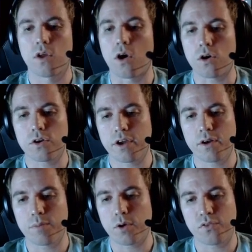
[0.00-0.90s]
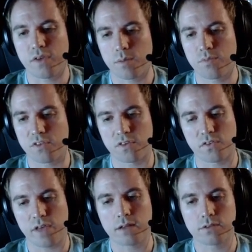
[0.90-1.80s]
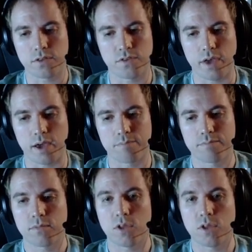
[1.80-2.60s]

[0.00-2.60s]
All gear in both setups is exactly the same.